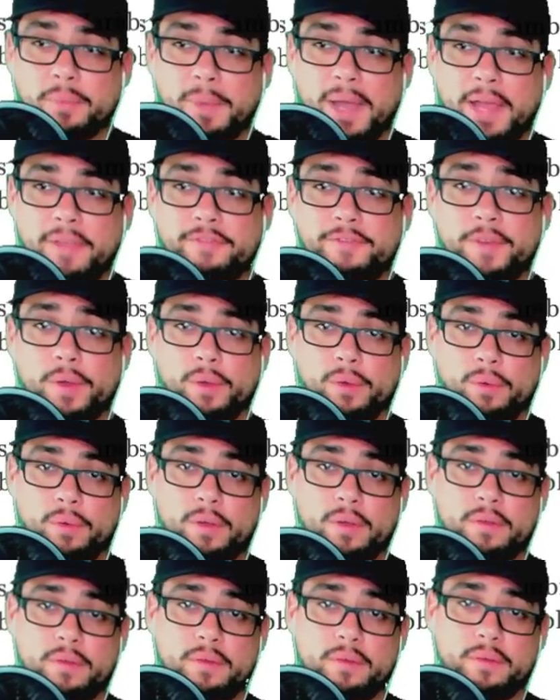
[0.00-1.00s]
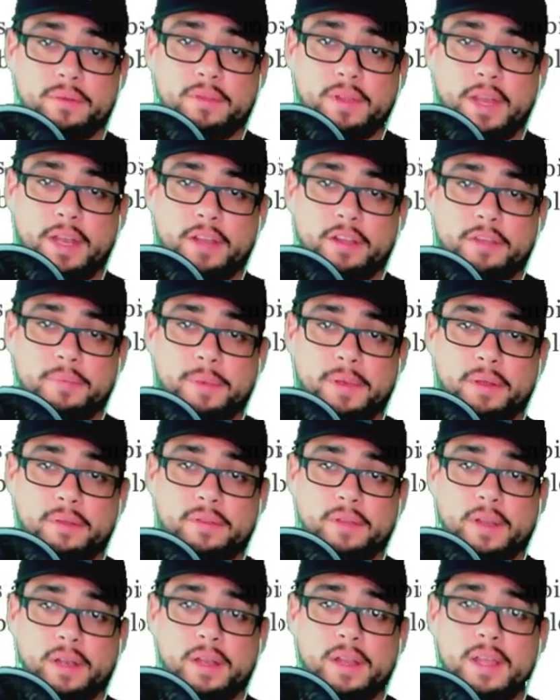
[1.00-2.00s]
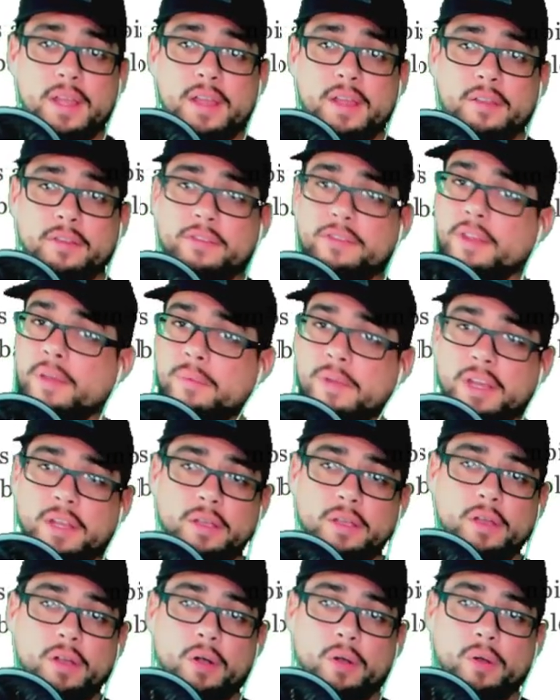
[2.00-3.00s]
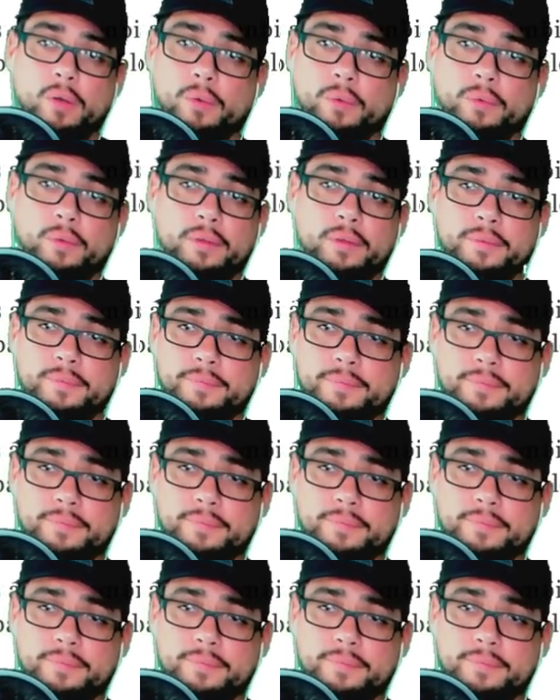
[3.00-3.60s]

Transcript: to buy food, said this person. 70-year-old.